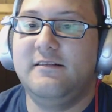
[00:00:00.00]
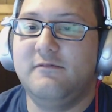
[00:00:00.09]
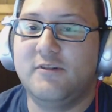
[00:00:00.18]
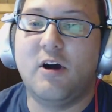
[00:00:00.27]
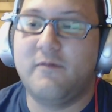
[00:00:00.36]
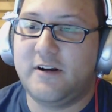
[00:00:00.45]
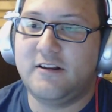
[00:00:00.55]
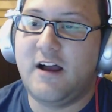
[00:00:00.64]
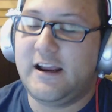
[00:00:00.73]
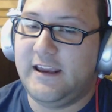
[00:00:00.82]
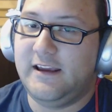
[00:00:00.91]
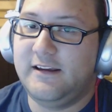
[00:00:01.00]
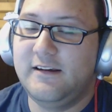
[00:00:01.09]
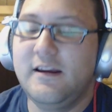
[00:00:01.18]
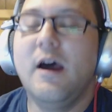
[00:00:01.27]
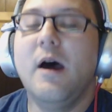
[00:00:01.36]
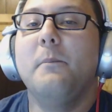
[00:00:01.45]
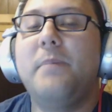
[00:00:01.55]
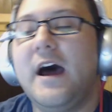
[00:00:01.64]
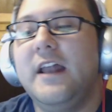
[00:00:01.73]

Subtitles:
with overclocking. Yeah, that's true.